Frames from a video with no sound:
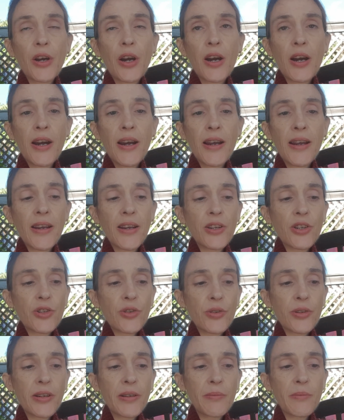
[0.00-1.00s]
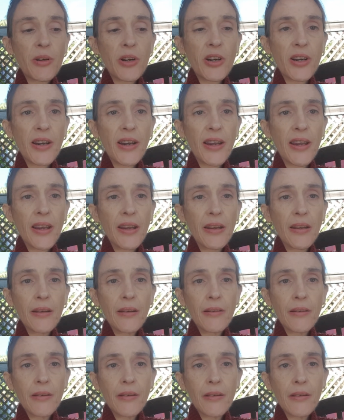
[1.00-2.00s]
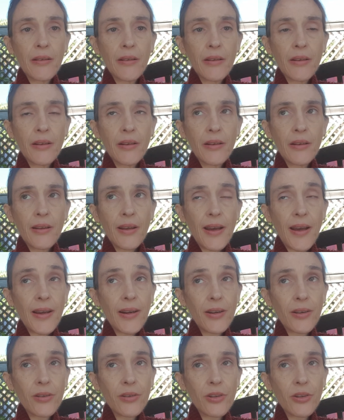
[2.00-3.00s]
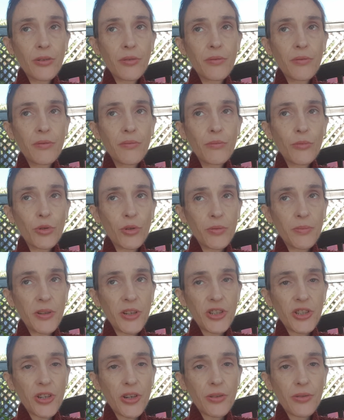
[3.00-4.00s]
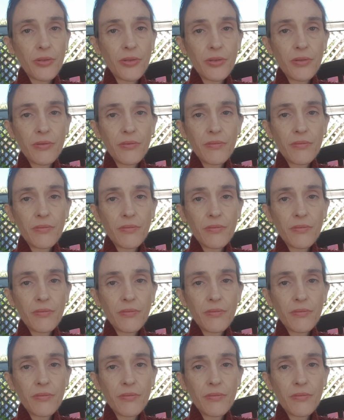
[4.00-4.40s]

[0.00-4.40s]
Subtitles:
I enjoyed my adulthood more than my childhood.